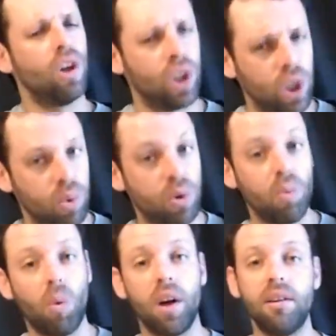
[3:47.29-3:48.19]

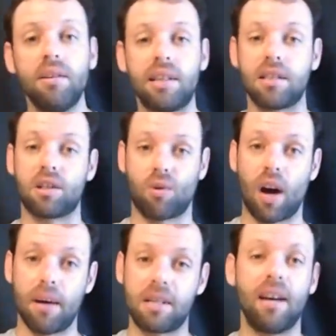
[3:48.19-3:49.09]
Newton 1
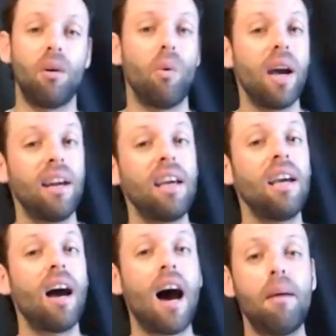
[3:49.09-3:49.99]
describes how any
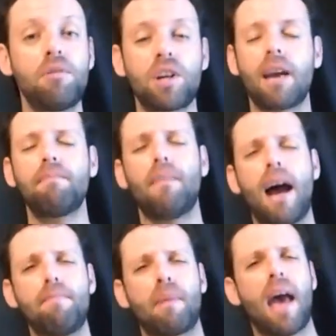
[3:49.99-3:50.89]
object
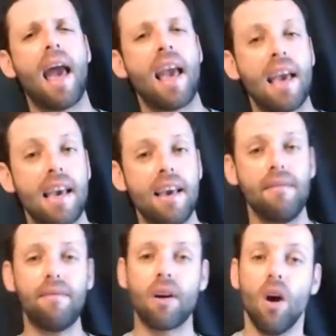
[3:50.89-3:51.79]
might behave
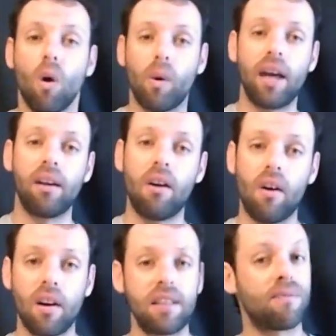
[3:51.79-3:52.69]
when
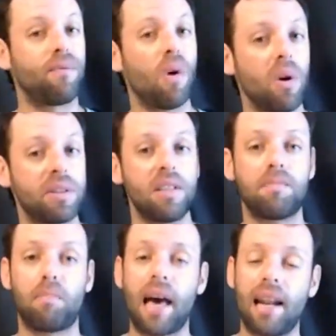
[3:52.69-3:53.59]
all its forces
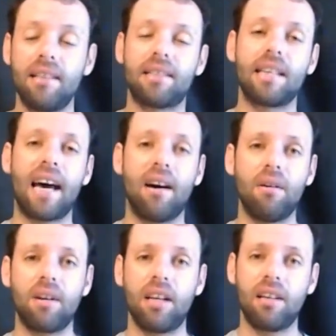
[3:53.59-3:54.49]
balance
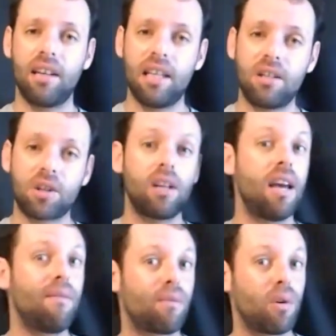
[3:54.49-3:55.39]
out in each and
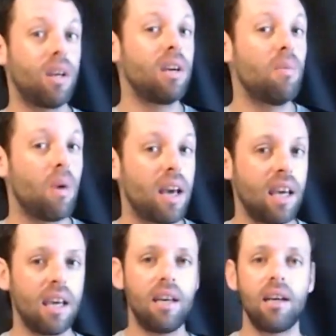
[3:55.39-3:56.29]
every
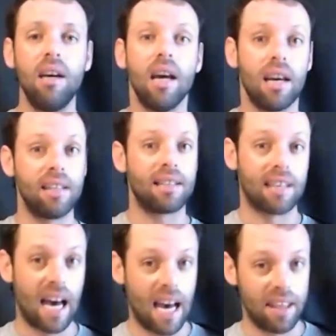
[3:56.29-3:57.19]
way. It's
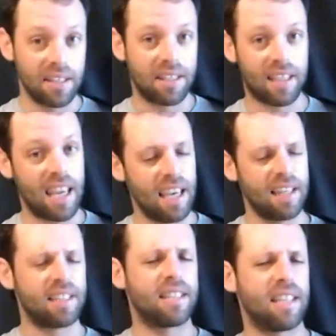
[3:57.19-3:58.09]
either staying
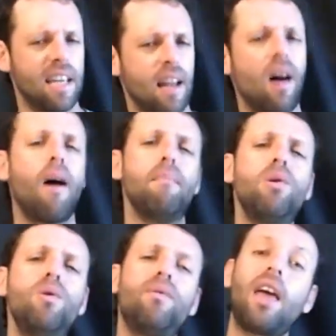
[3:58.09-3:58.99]
still or
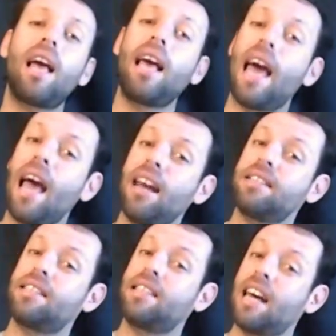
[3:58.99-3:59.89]
moving at a
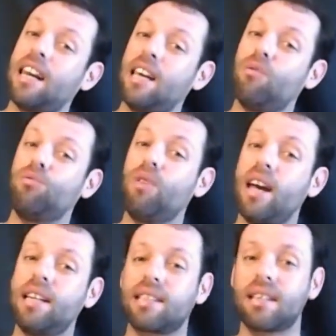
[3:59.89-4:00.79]
steady
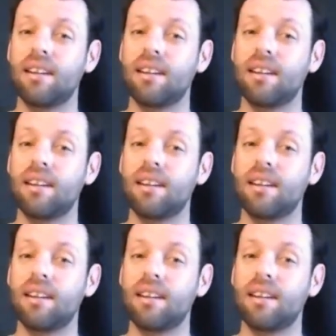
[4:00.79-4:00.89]
rate